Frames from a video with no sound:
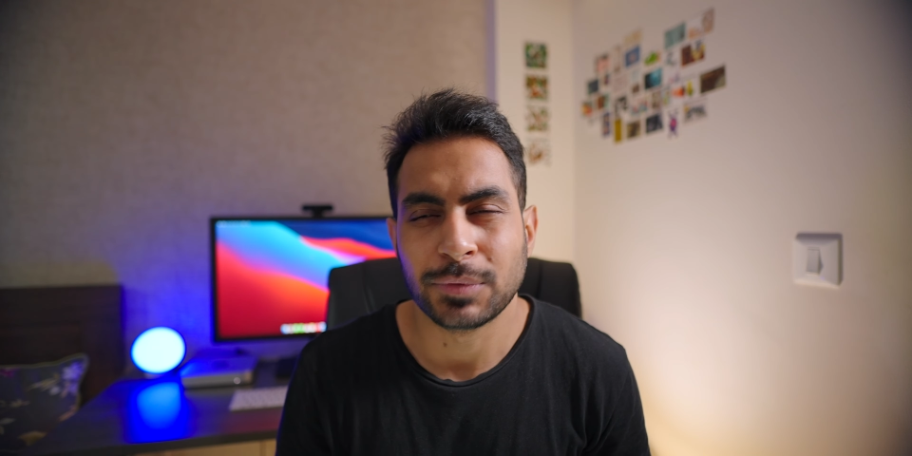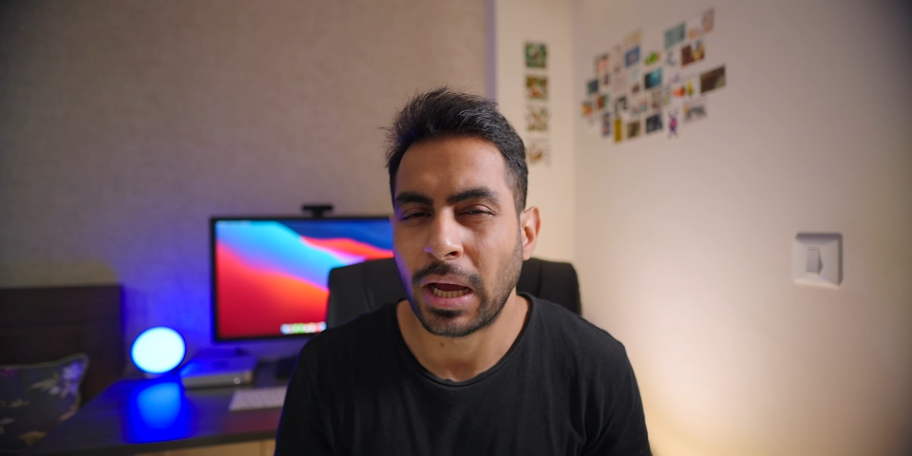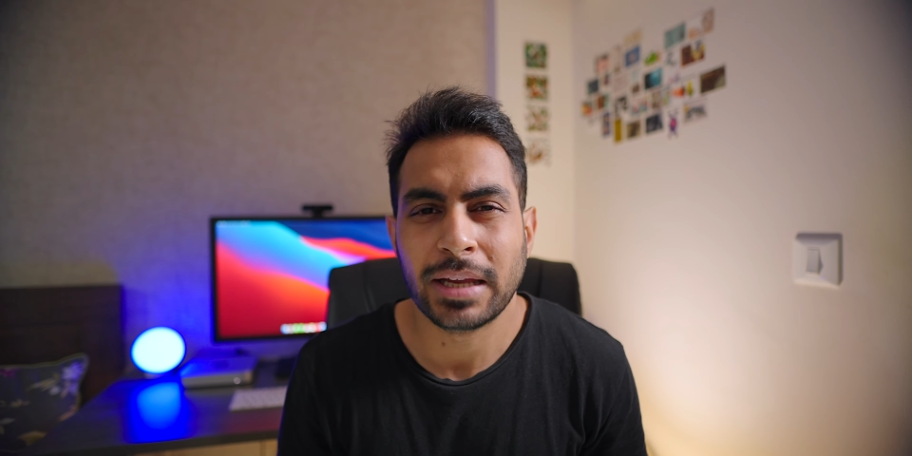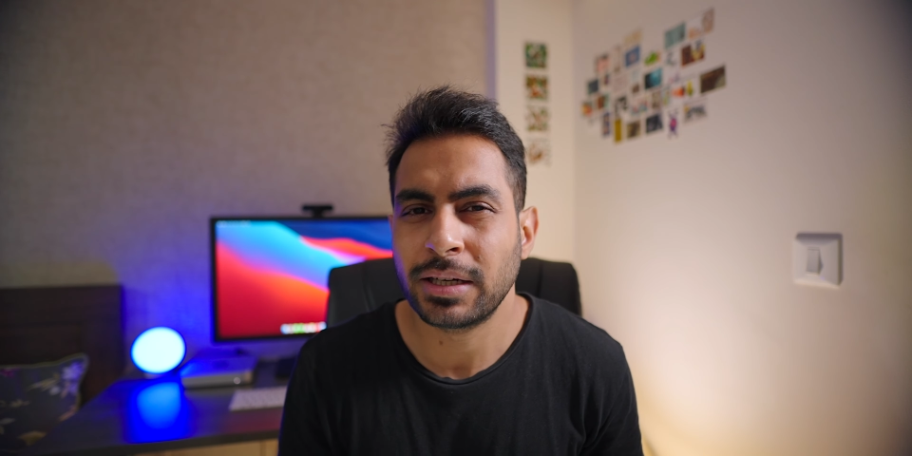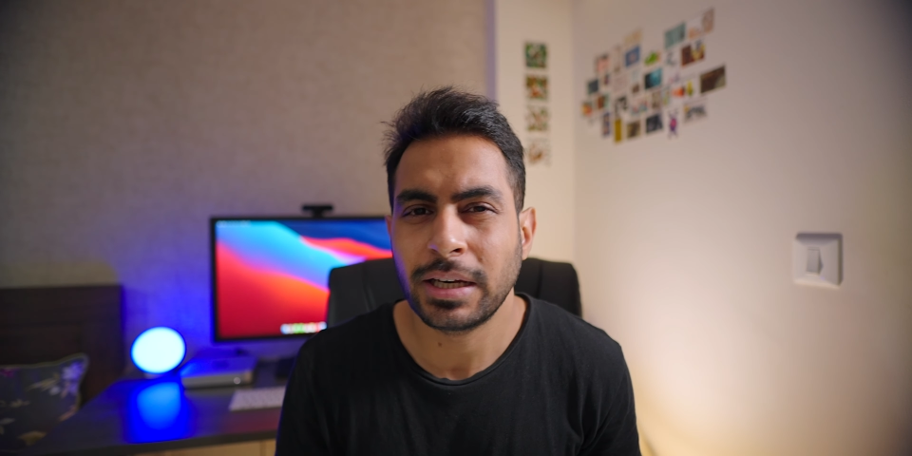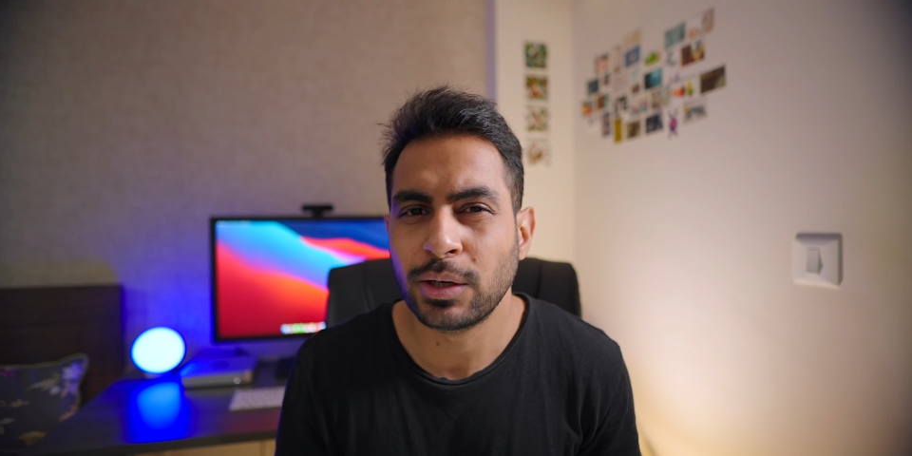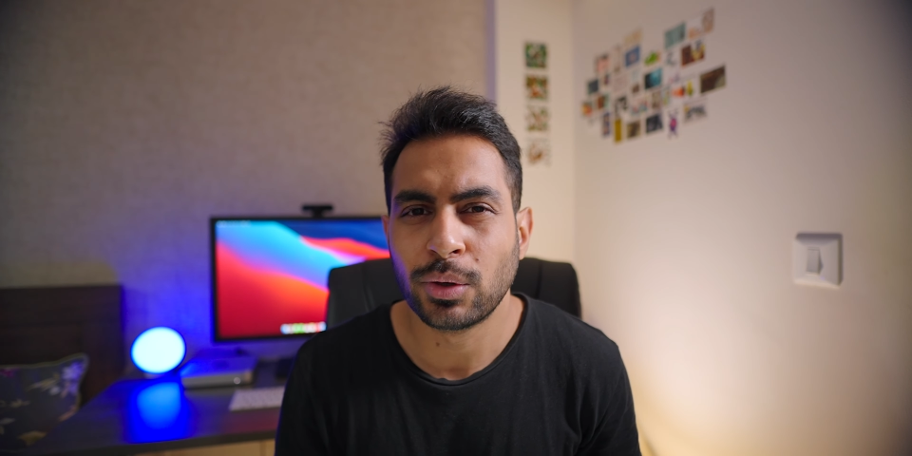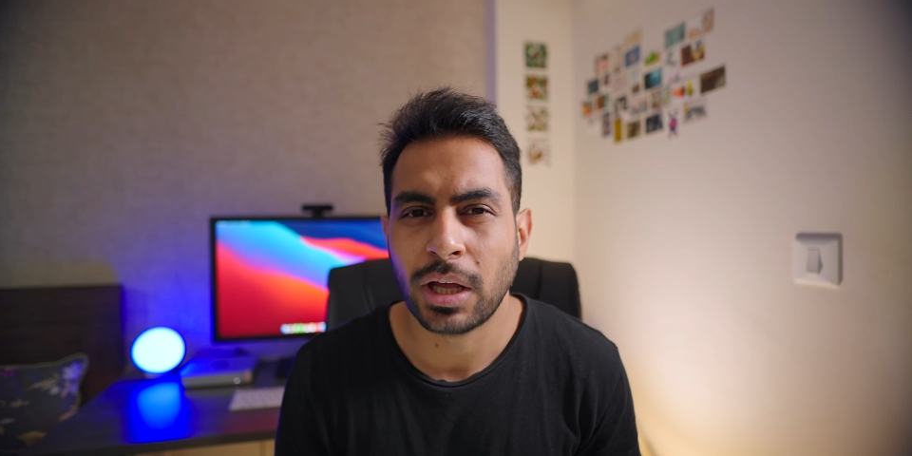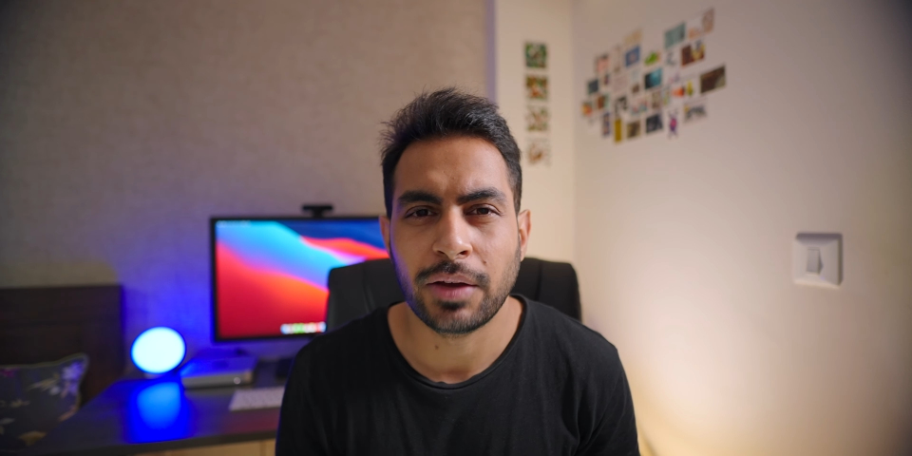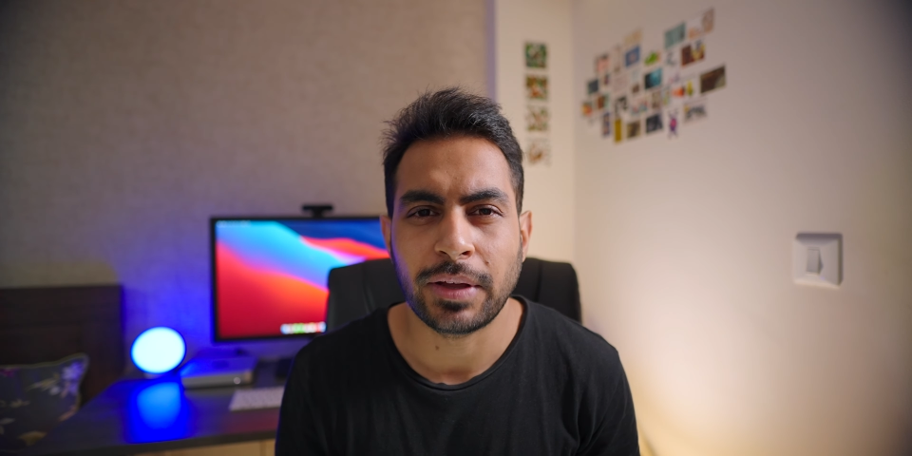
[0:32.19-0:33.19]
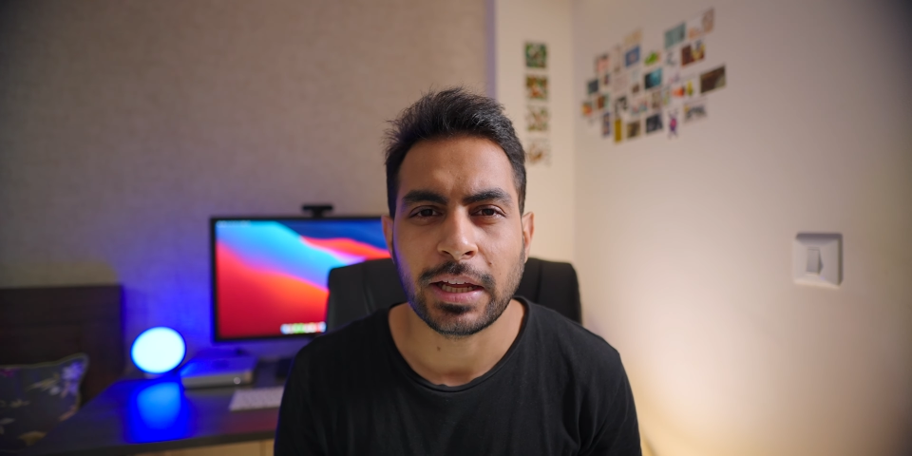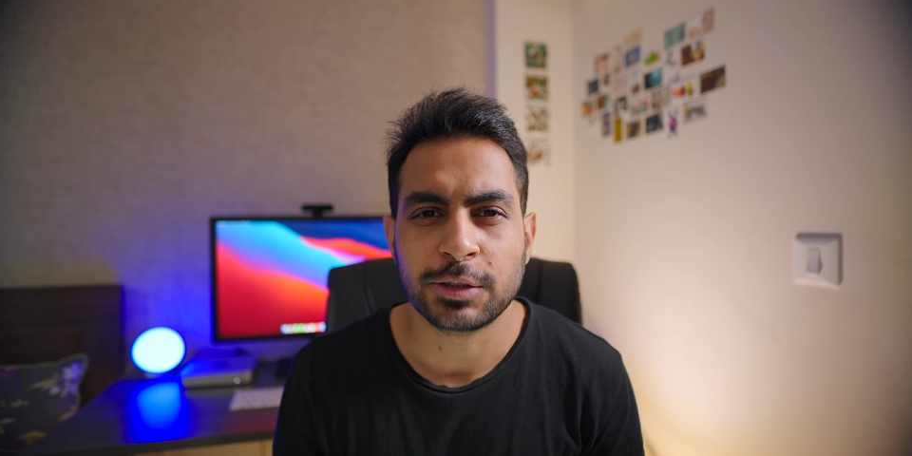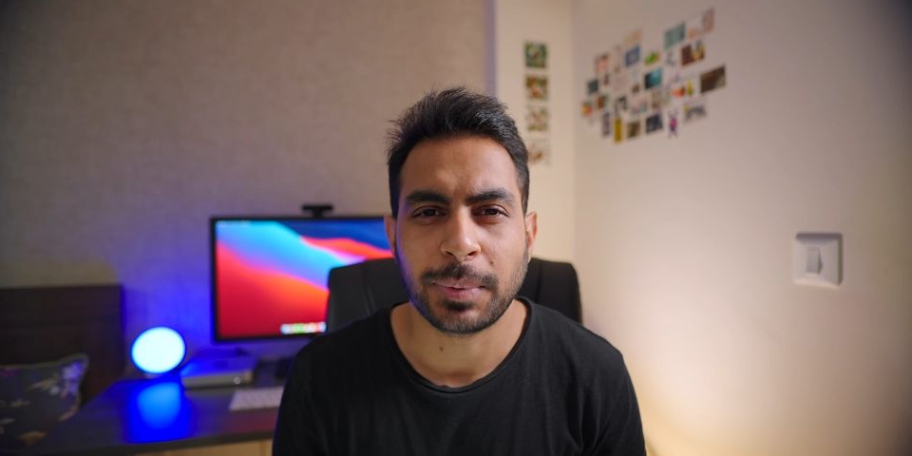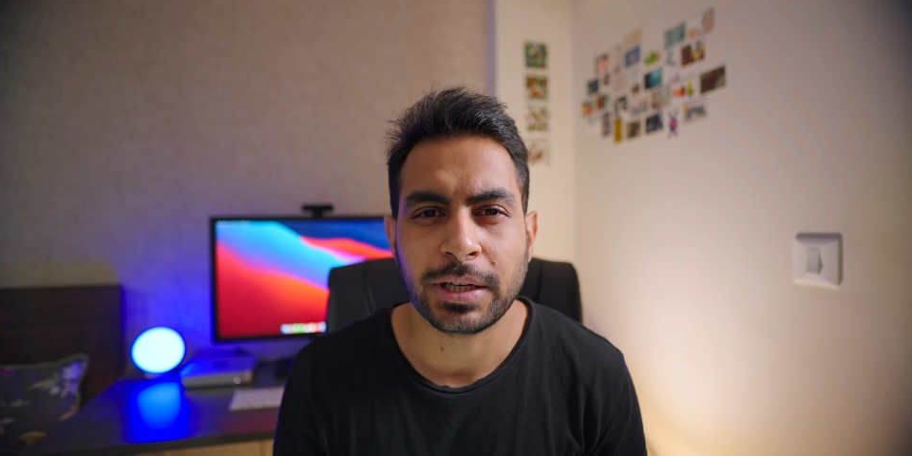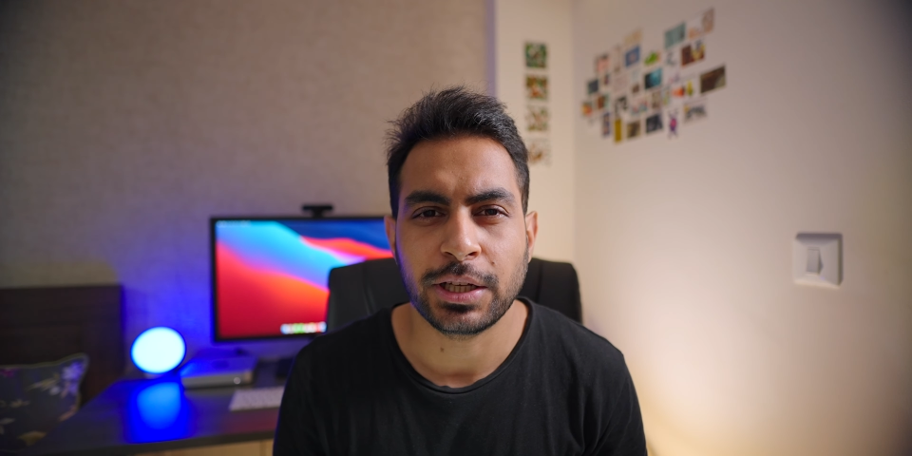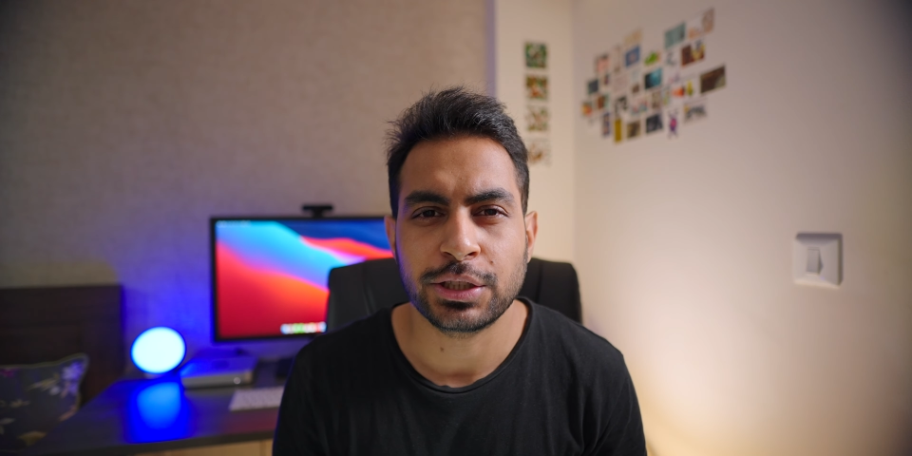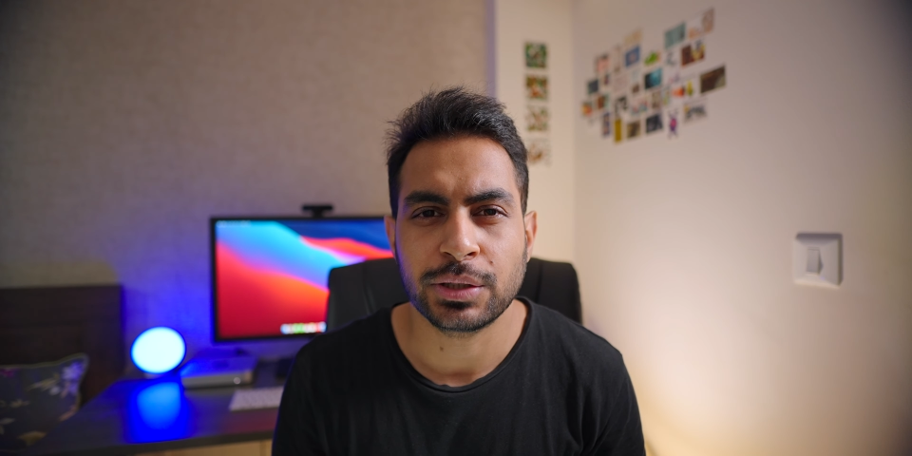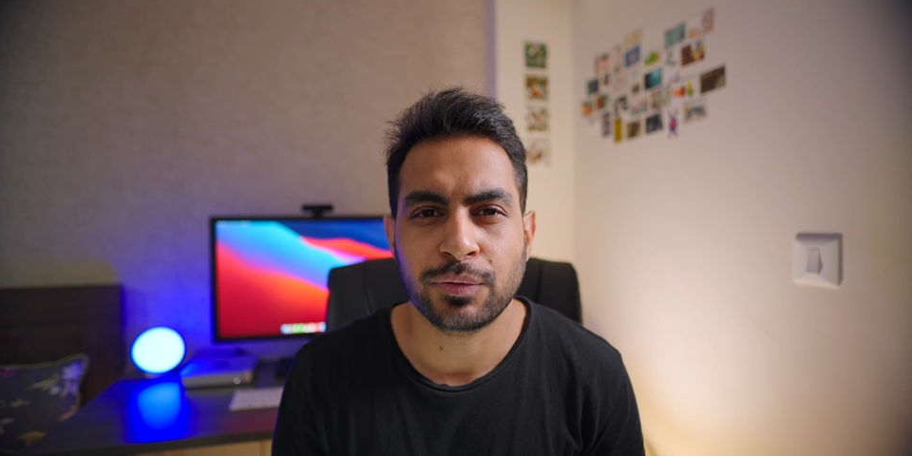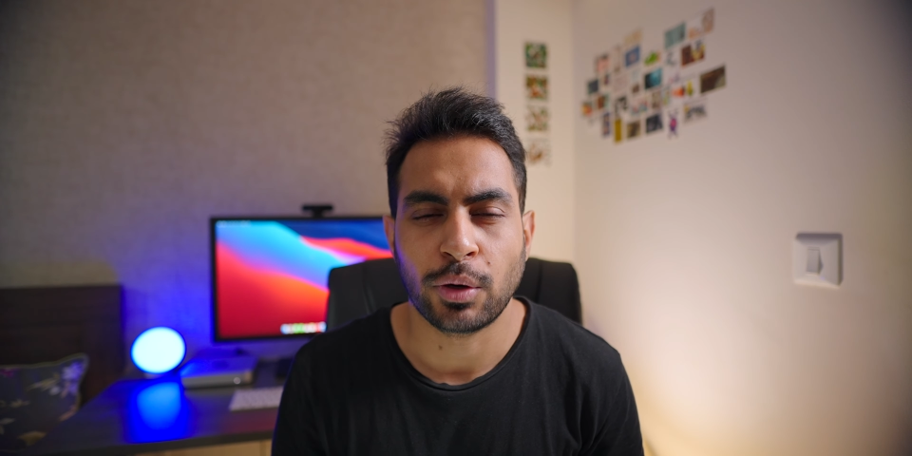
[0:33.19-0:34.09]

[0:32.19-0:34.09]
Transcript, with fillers: I really don't have any expectation